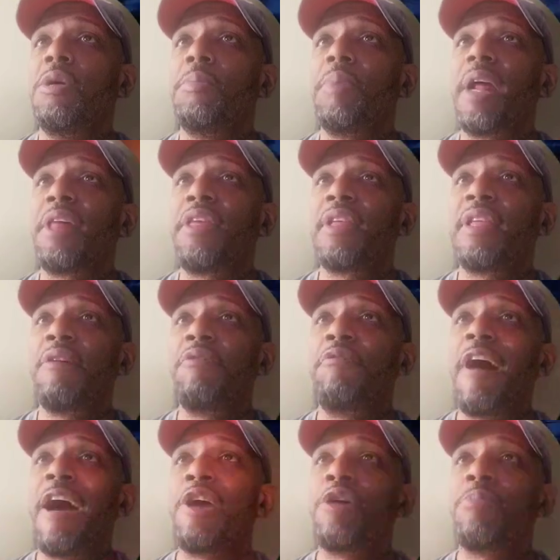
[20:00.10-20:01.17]
But I think that
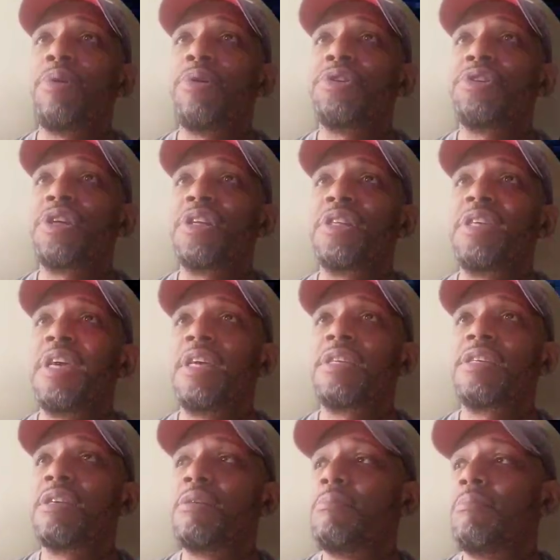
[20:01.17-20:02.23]
Firebird is going to take
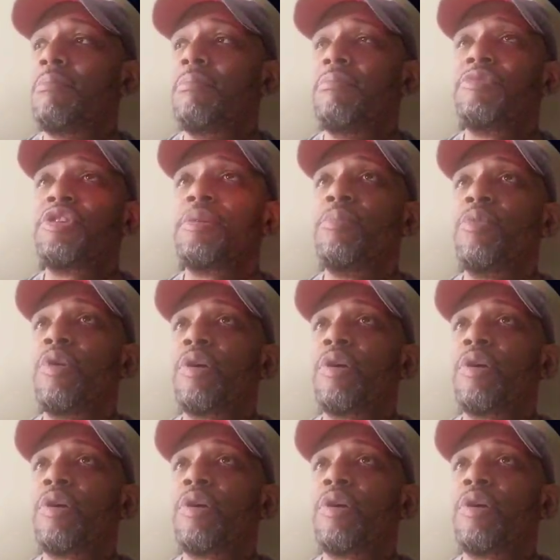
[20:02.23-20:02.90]
some more